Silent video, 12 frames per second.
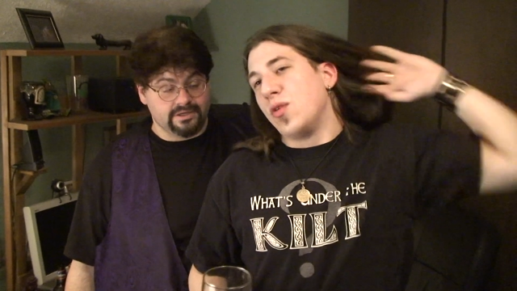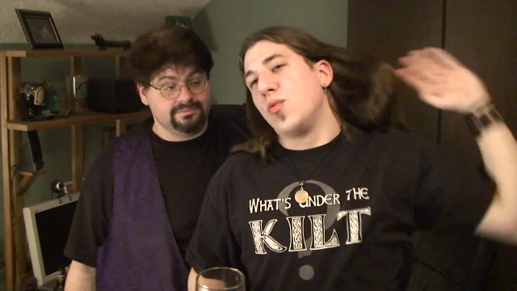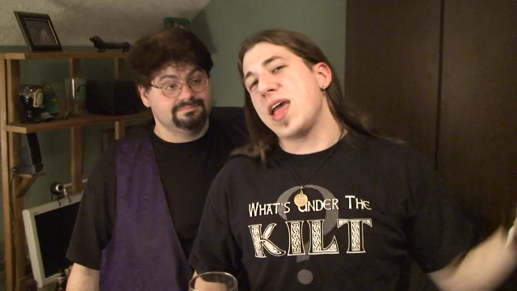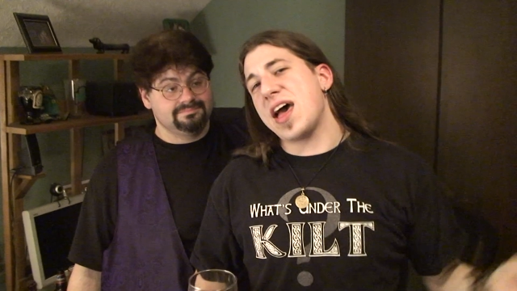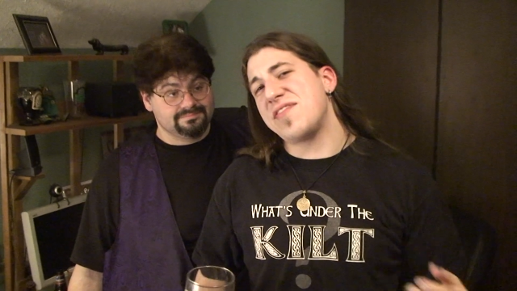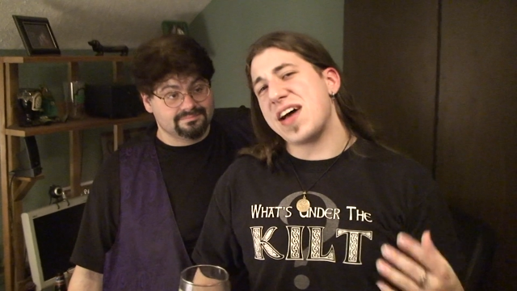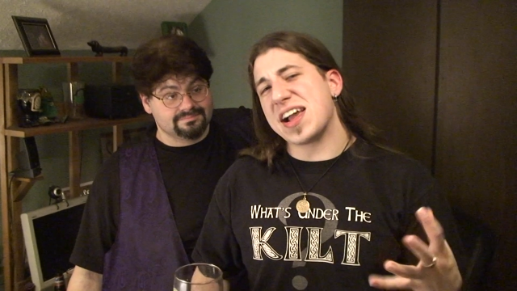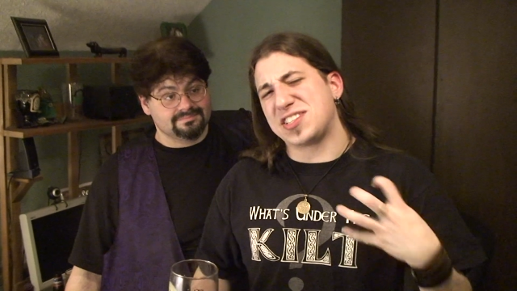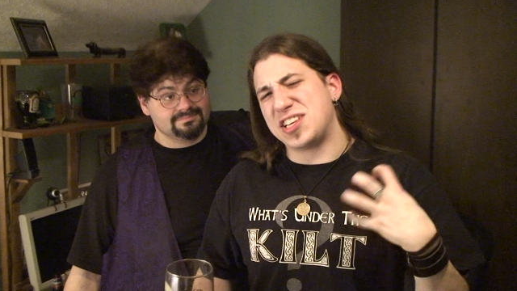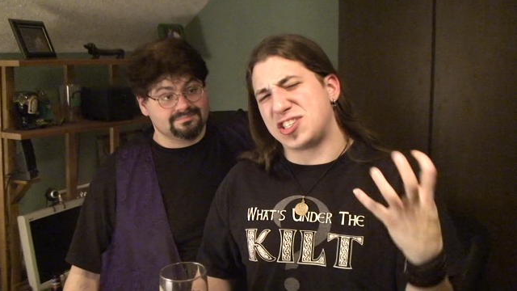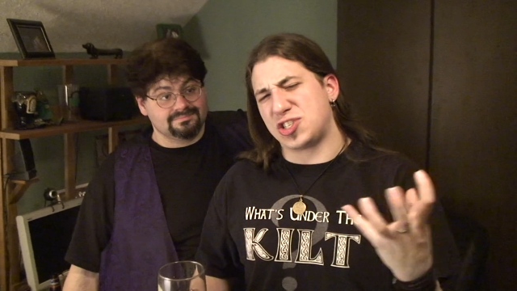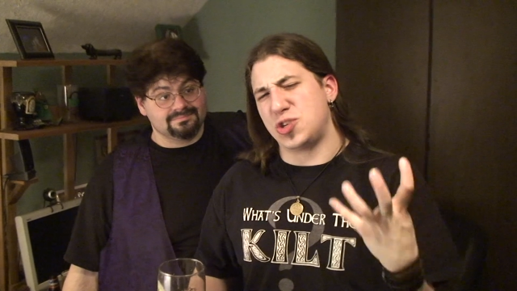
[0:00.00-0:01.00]
Speaker 1: We have
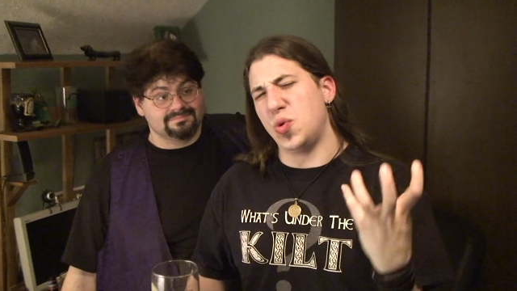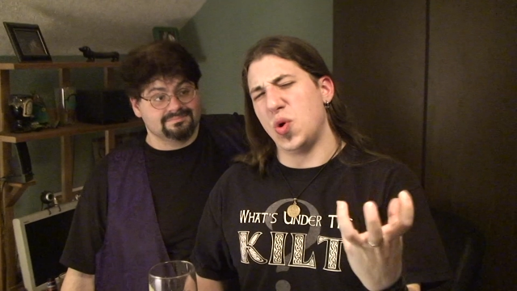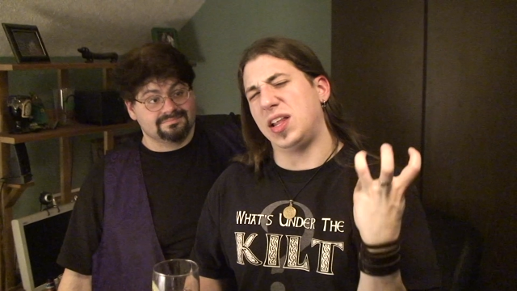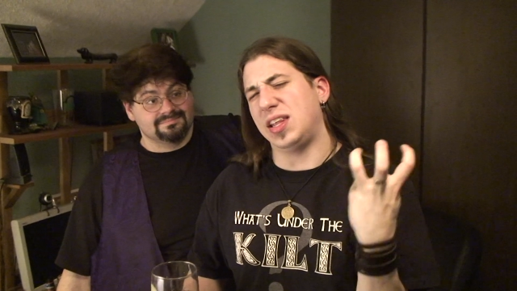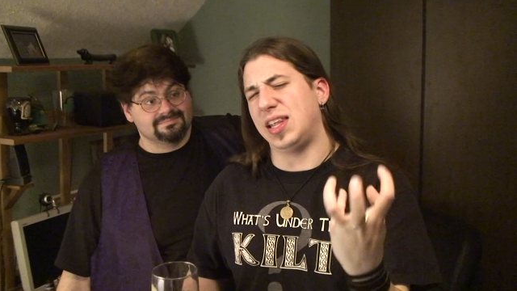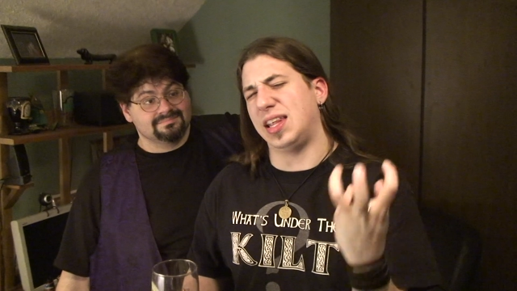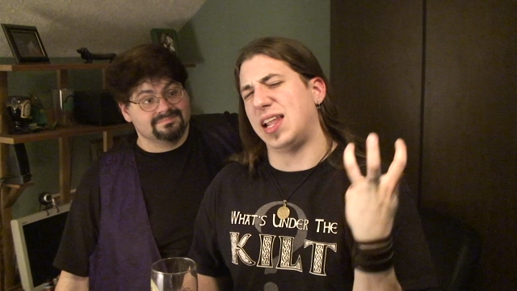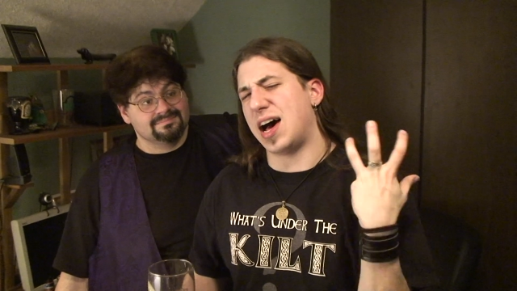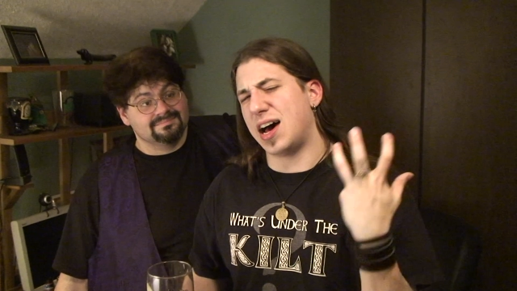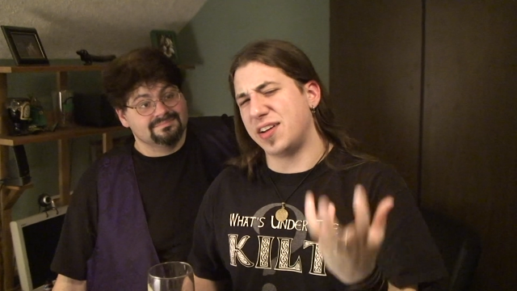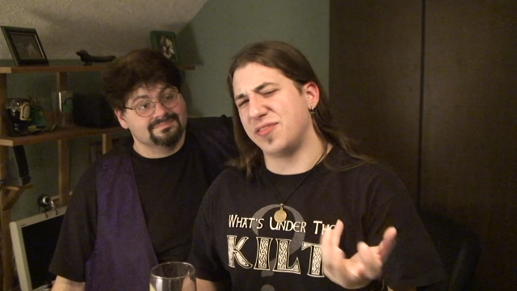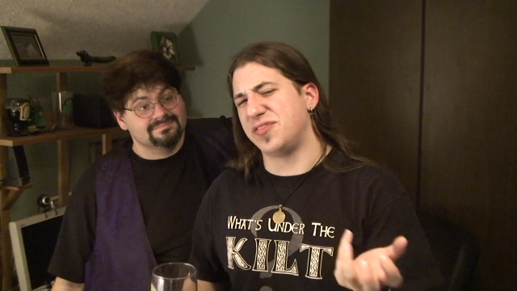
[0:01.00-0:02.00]
access to a
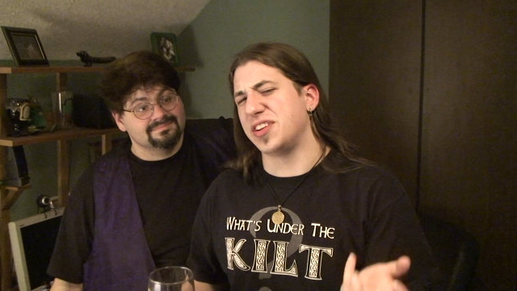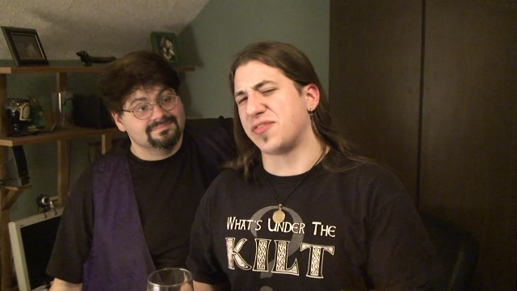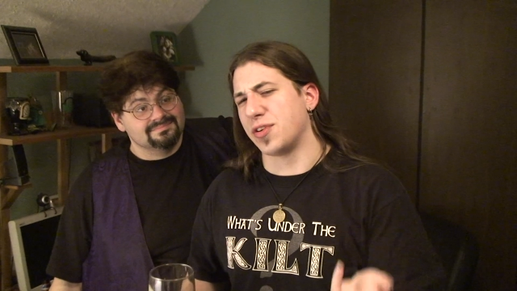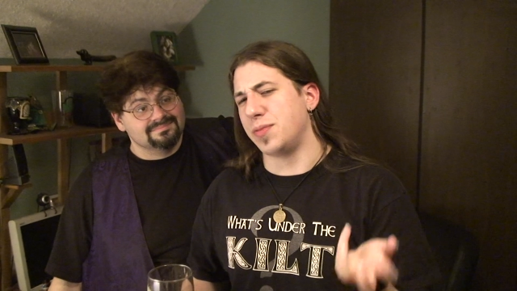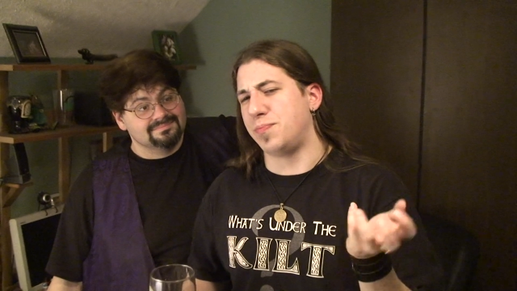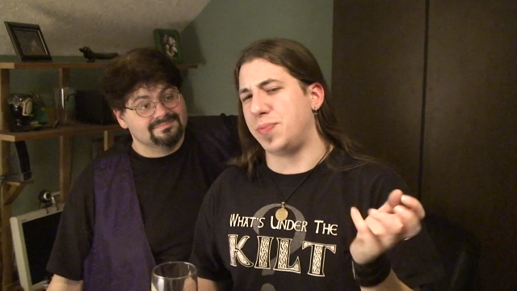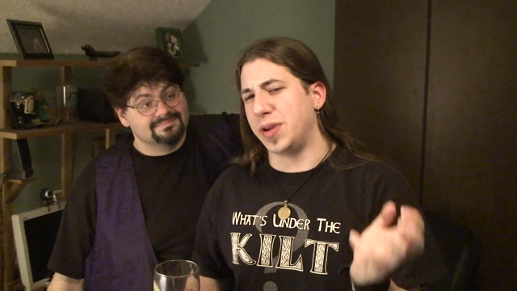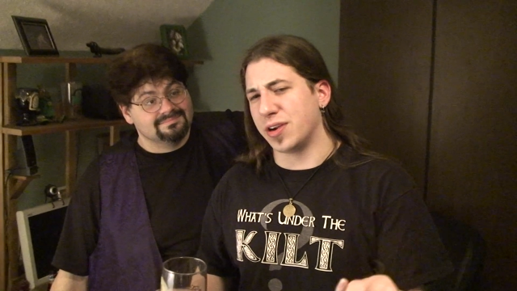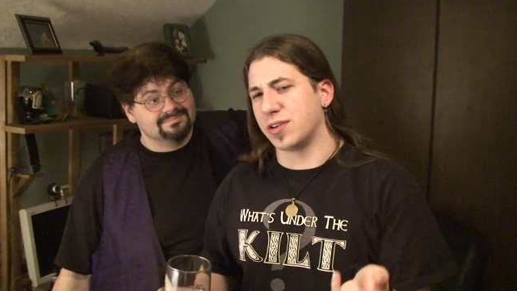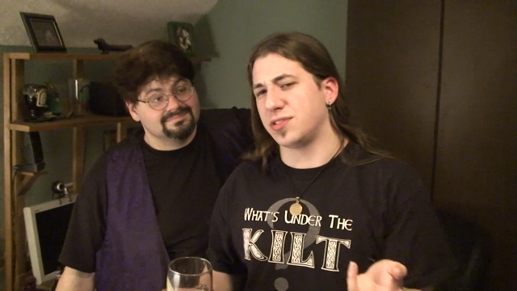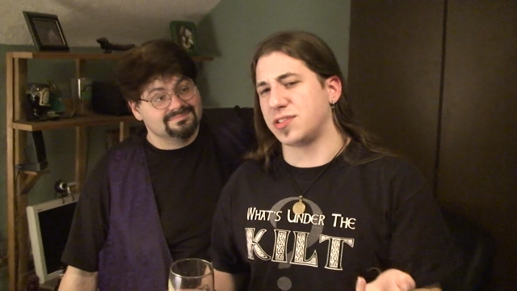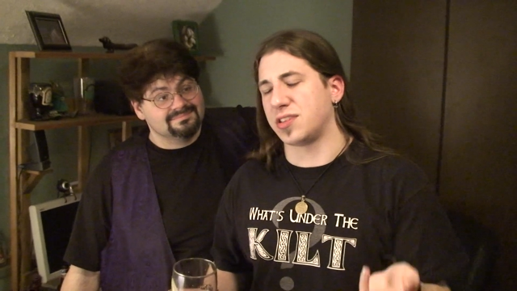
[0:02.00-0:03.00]
lot of different
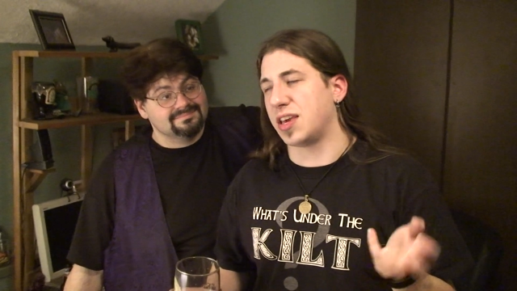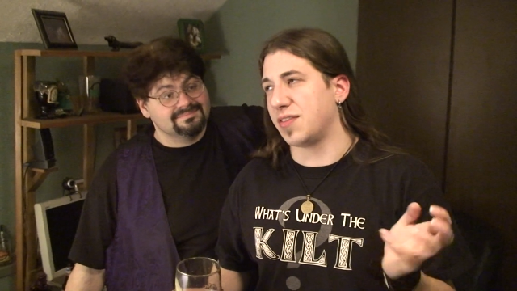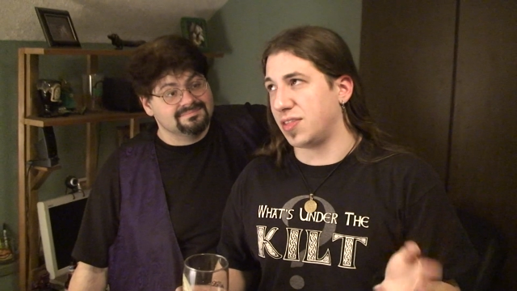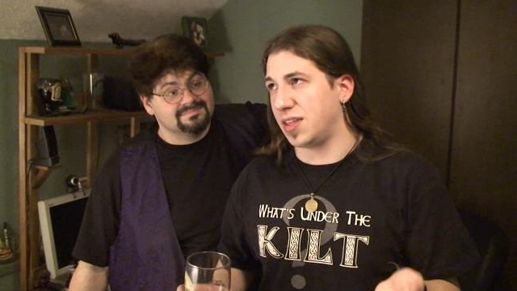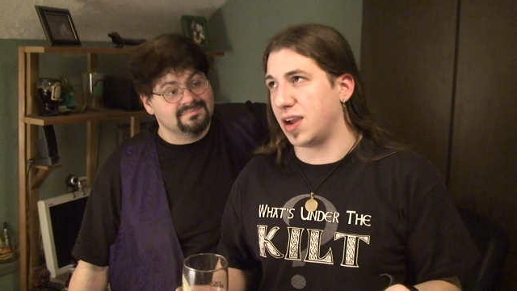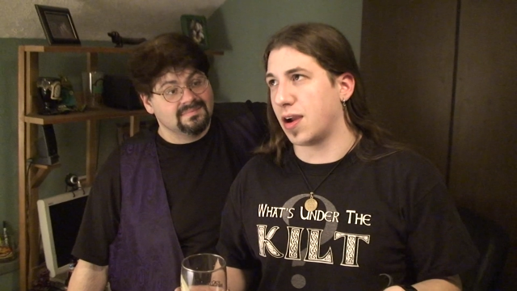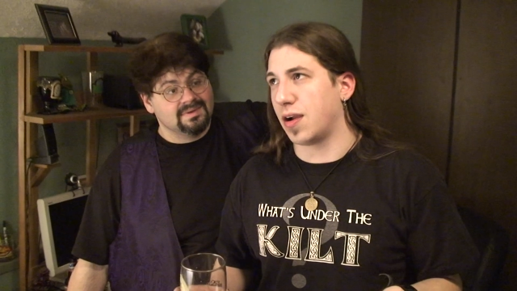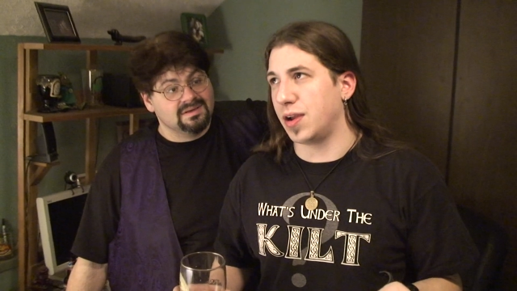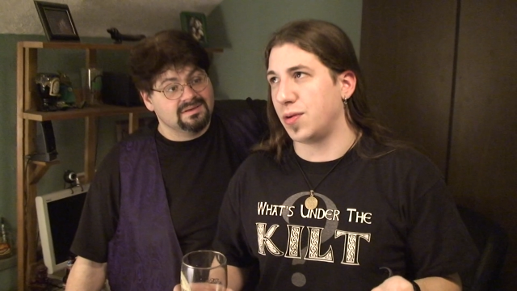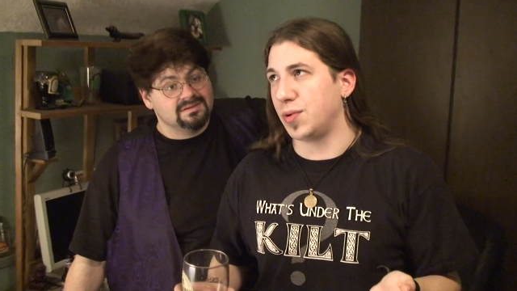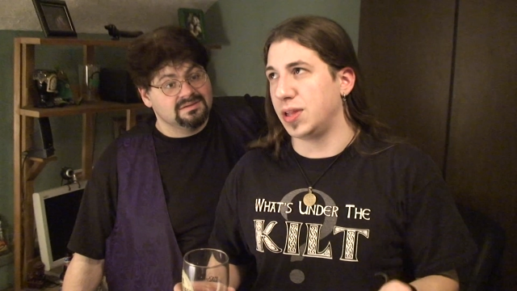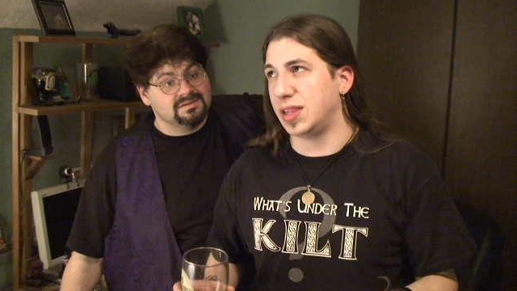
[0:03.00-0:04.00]
beers given the
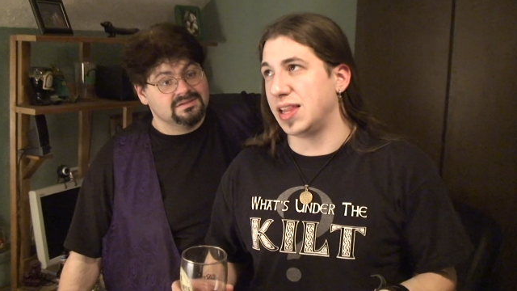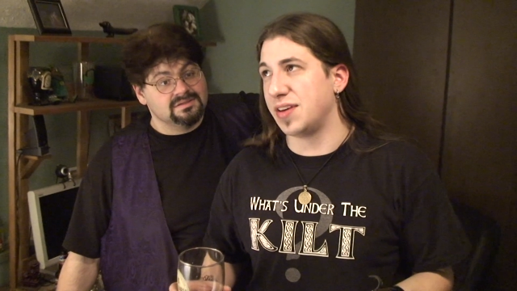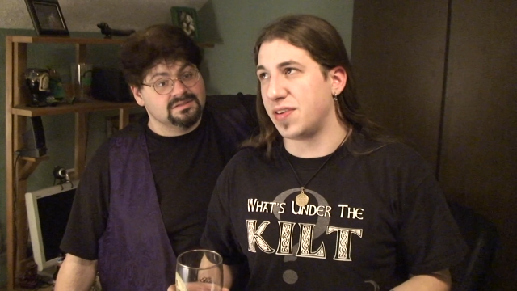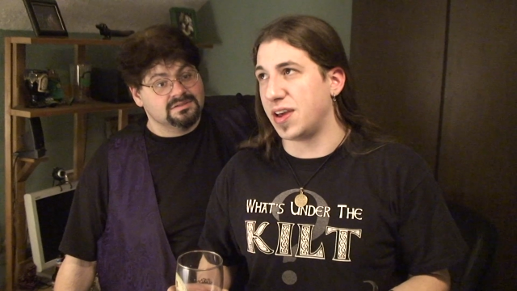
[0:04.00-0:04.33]
area we live